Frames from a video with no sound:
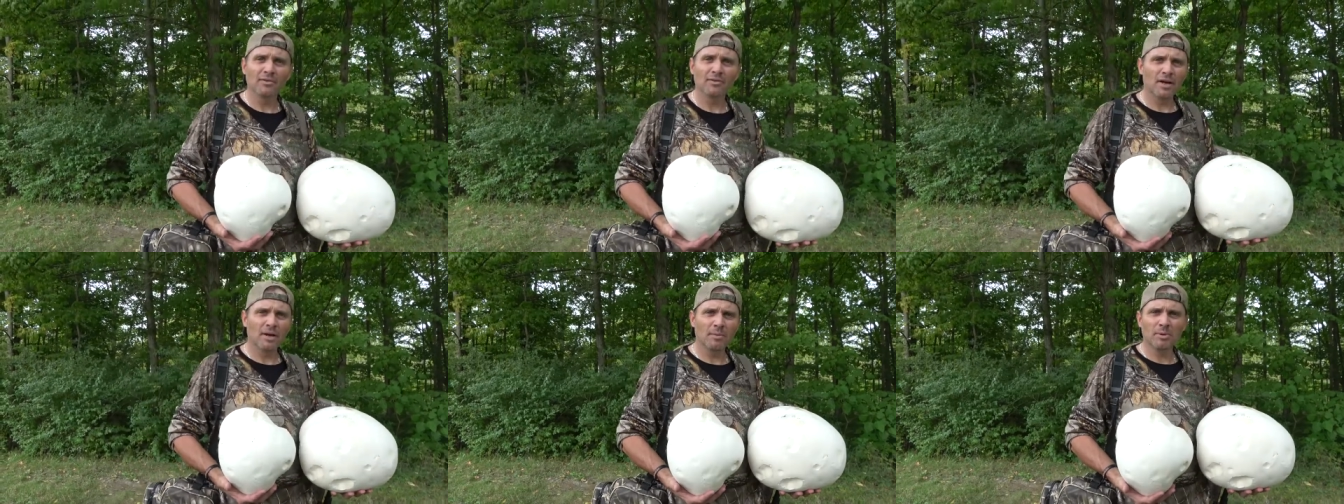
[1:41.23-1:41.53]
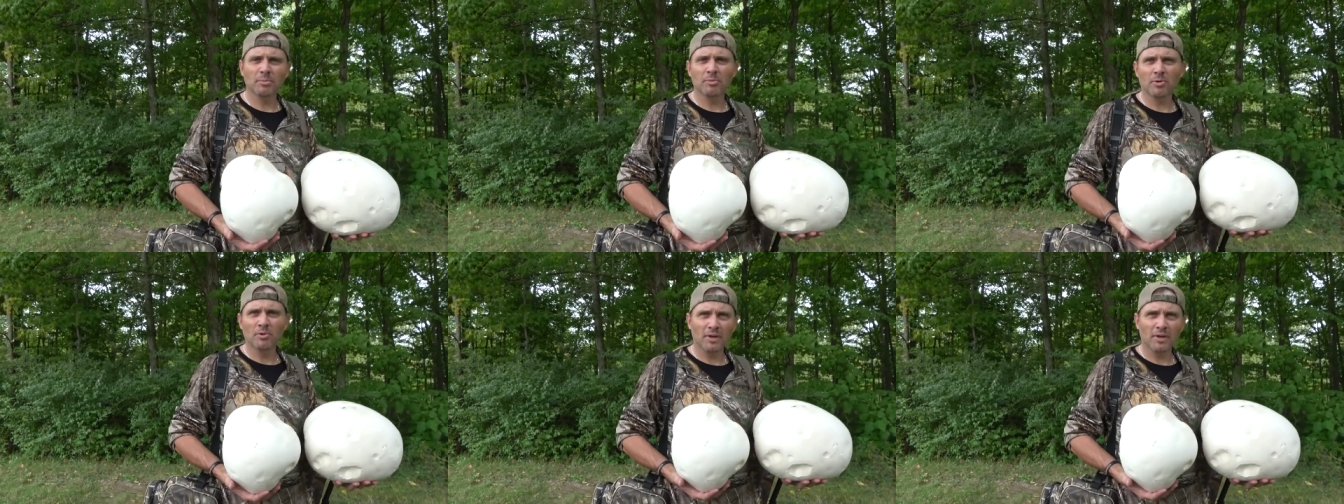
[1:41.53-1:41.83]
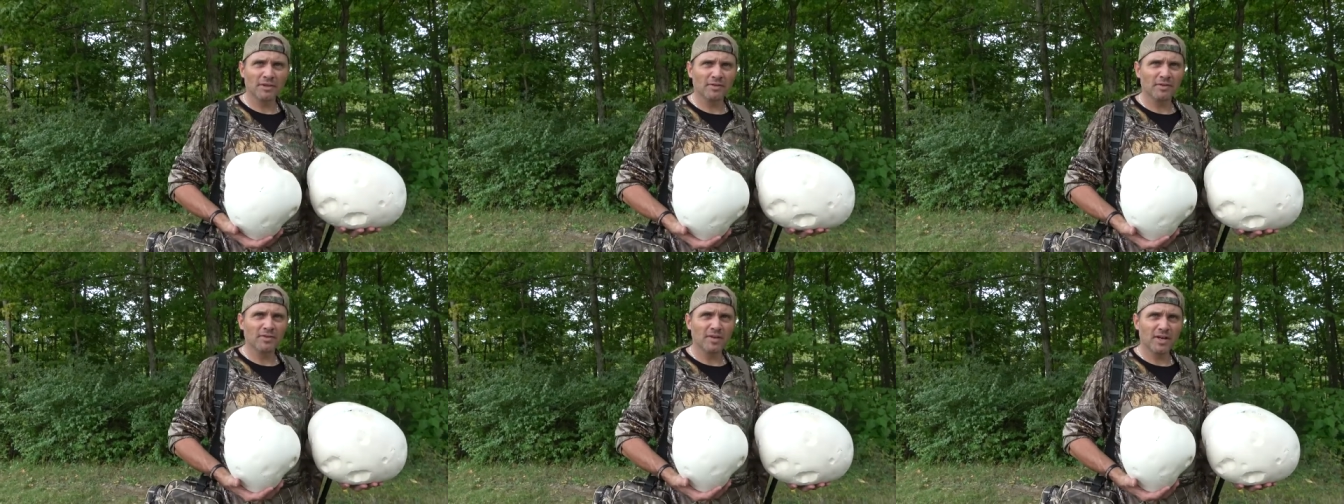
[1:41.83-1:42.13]
a lot of people don't
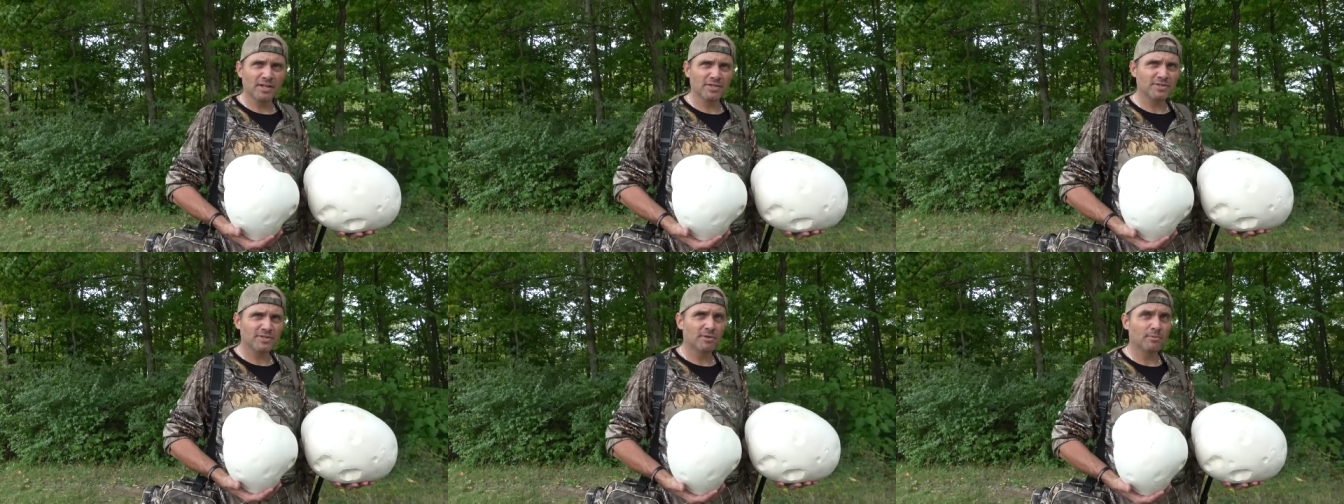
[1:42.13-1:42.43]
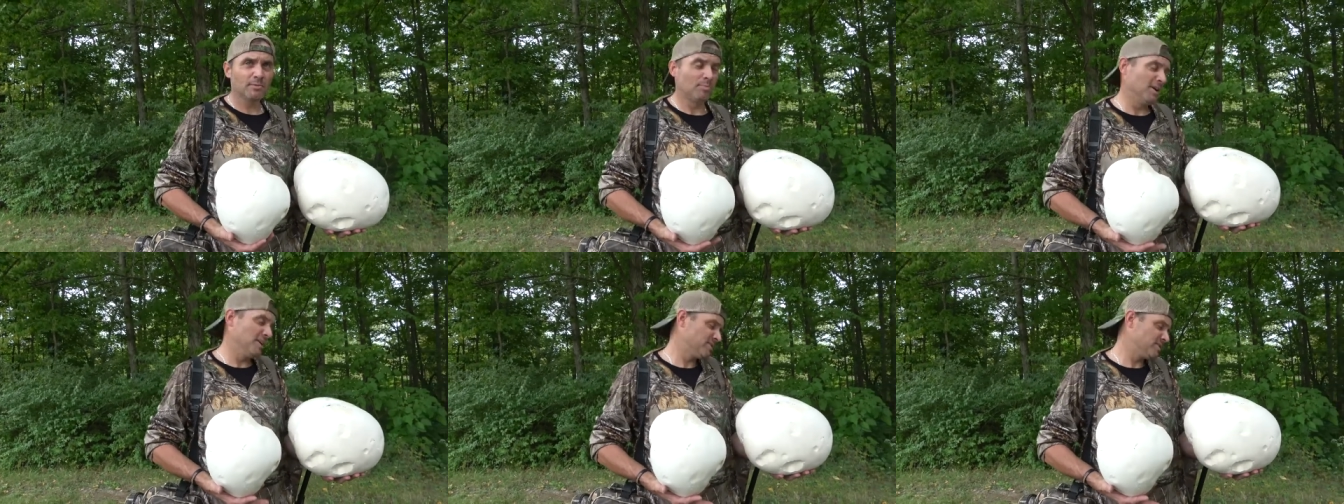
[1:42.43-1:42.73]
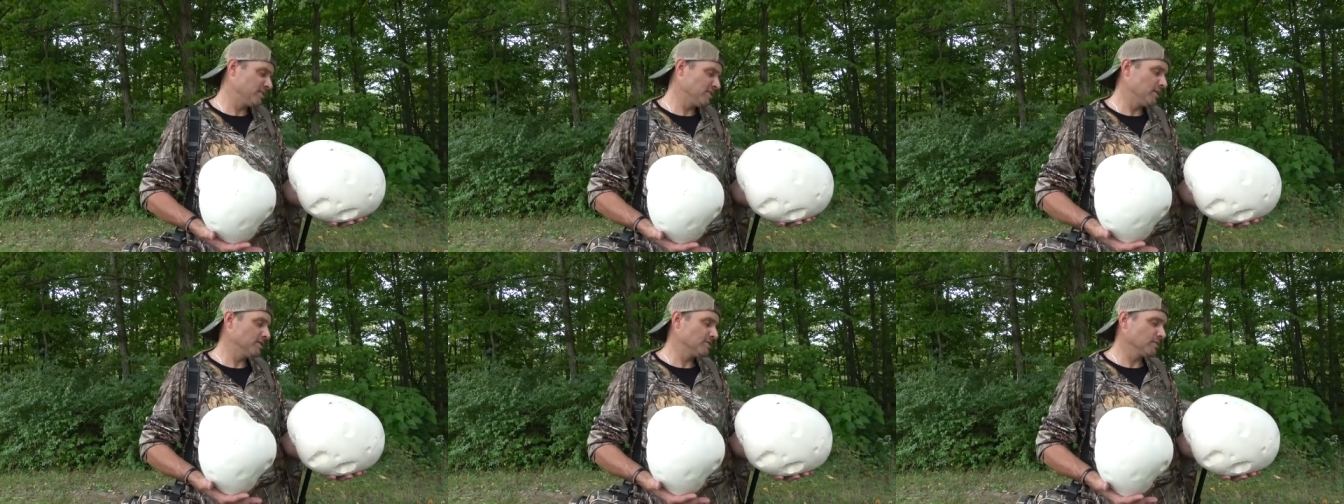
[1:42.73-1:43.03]
like the texture. It's
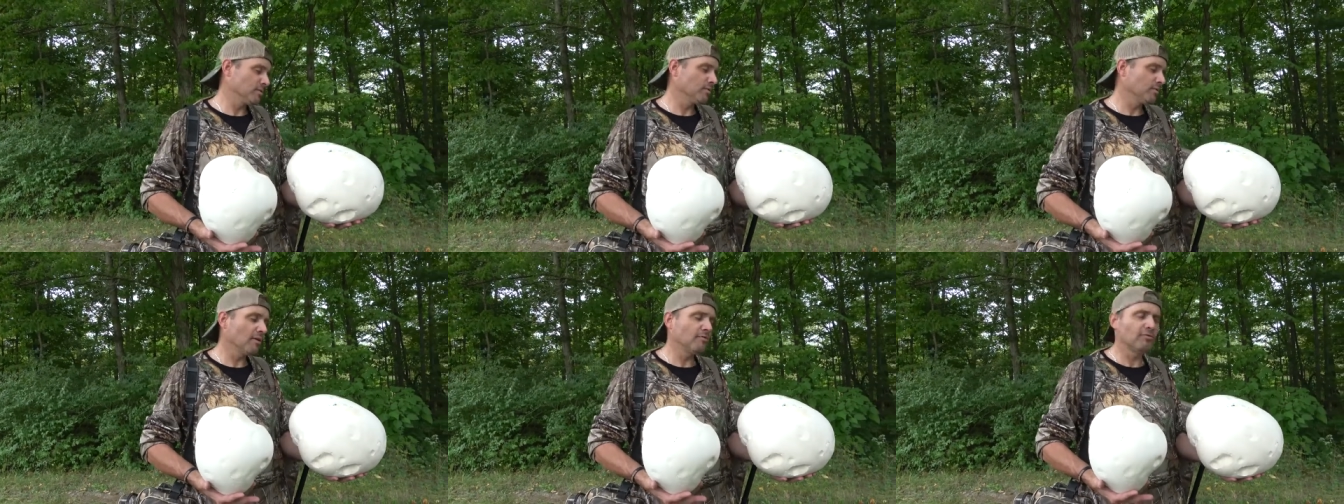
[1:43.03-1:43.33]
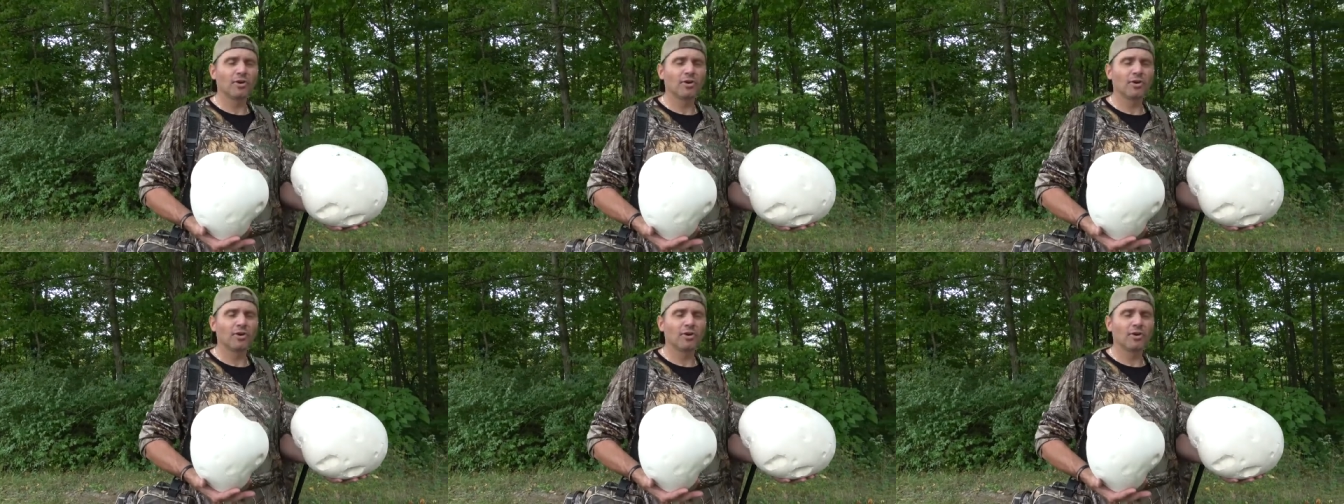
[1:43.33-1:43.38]
it's a love